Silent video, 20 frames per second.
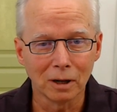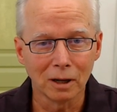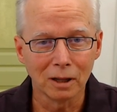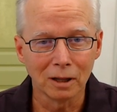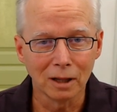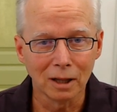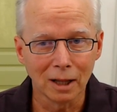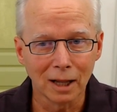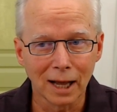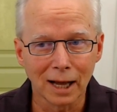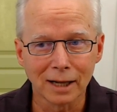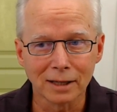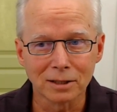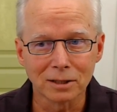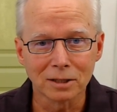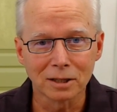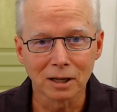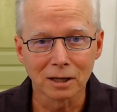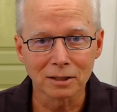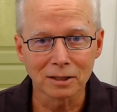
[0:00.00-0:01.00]

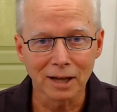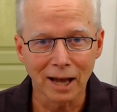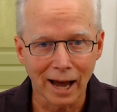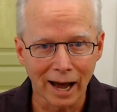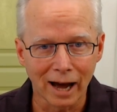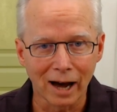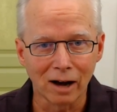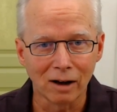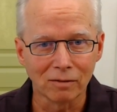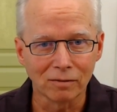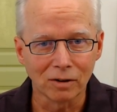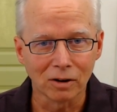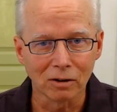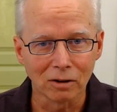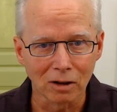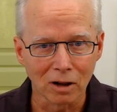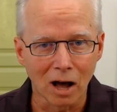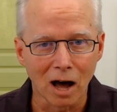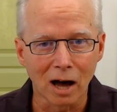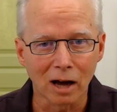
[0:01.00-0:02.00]
lets us have a
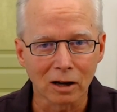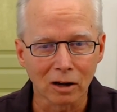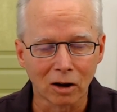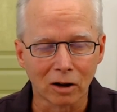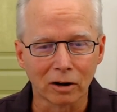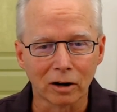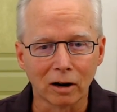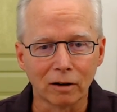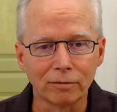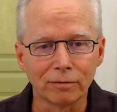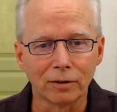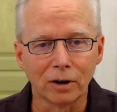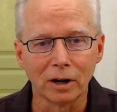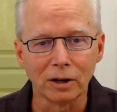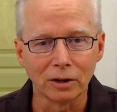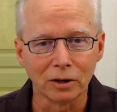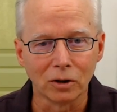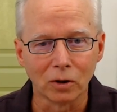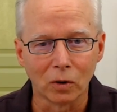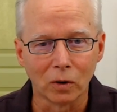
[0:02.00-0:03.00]
lock on our
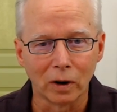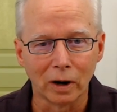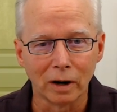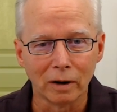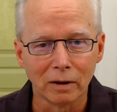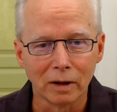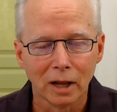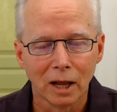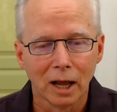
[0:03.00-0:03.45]
front door.